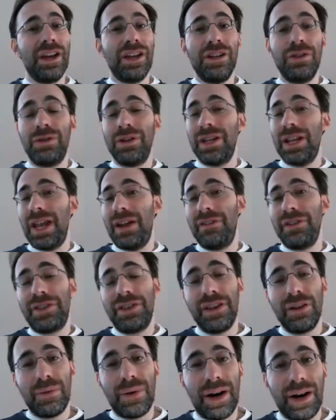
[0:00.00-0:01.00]
you can get
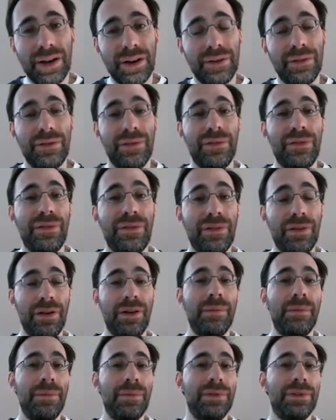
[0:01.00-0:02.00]
everything you want
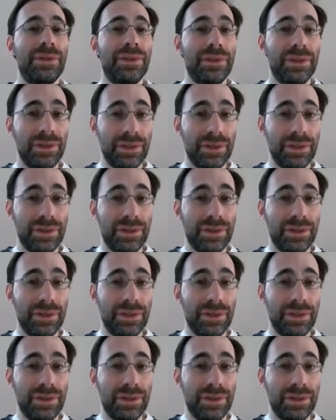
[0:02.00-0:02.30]
from